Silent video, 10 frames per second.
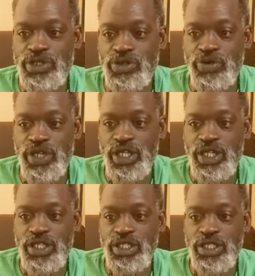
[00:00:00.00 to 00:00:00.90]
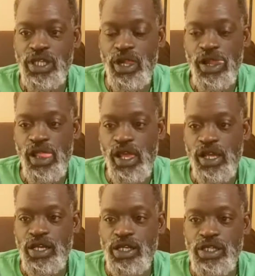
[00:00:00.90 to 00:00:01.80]
screens
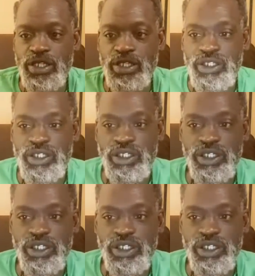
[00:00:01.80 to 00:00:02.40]
to